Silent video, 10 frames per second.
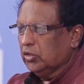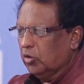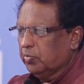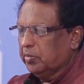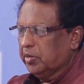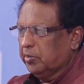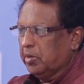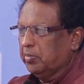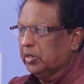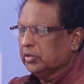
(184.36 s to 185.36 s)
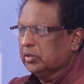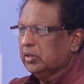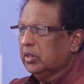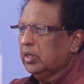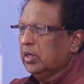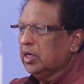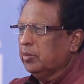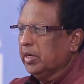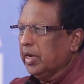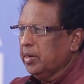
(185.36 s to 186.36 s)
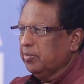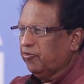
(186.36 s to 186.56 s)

non-permanent members, it became